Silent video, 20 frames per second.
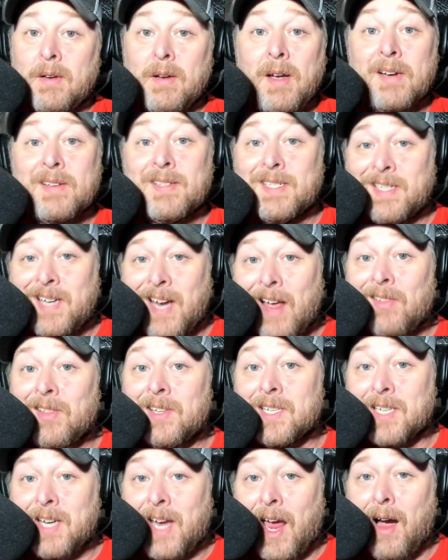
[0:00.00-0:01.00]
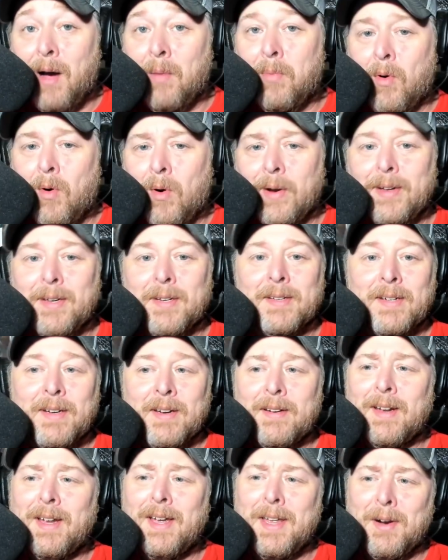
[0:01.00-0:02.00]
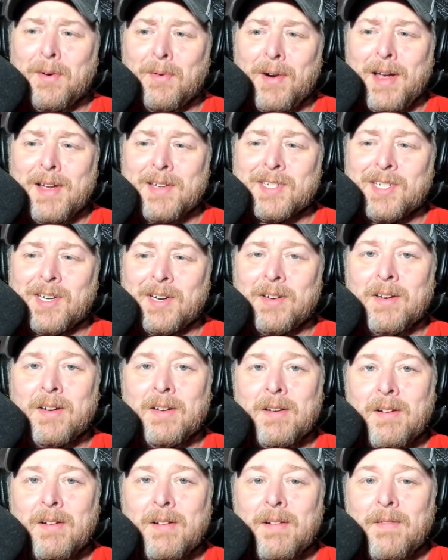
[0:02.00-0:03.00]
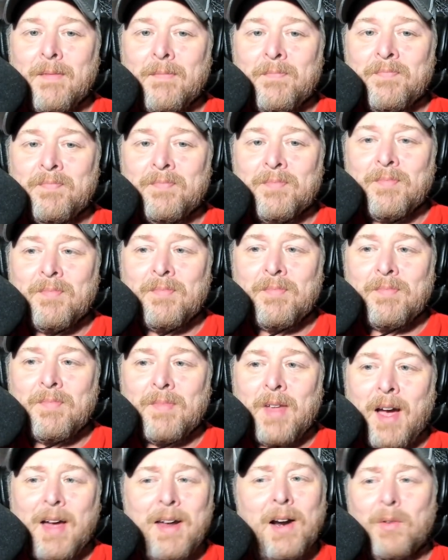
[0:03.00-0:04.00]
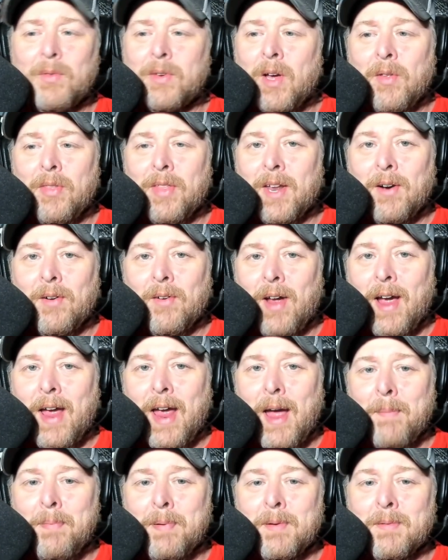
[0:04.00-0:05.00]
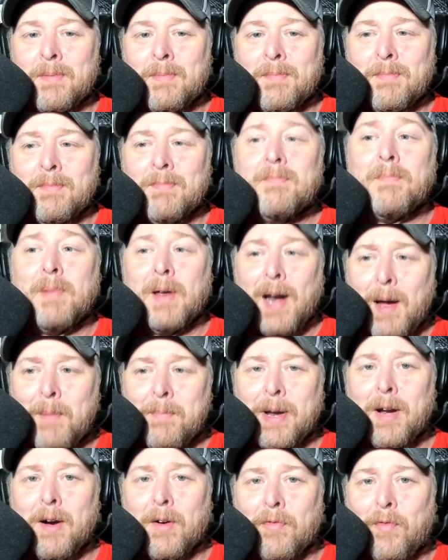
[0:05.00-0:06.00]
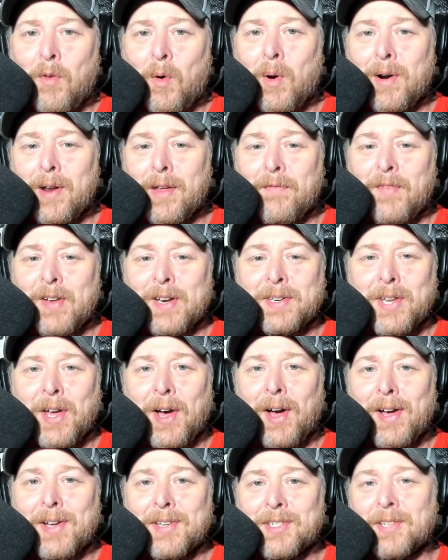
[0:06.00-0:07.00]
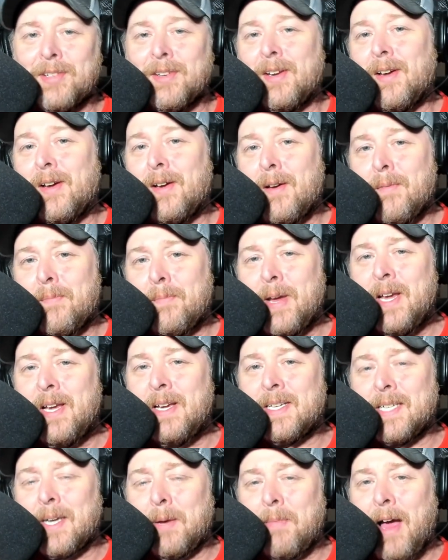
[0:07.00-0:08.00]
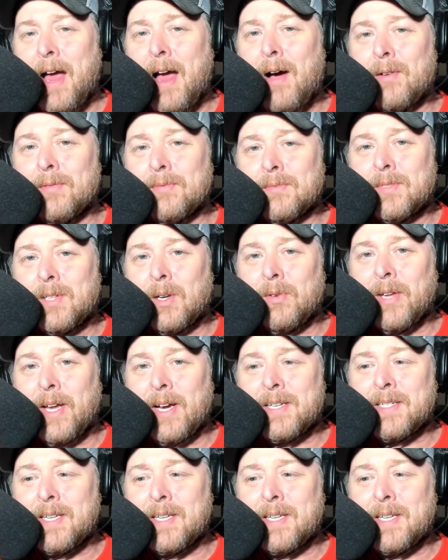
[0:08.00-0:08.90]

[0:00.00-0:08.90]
a Dallas Cowboy. Interesting. I don't know that it'll not happen, but I'm here for it if it does. Peace, I'm out. Till next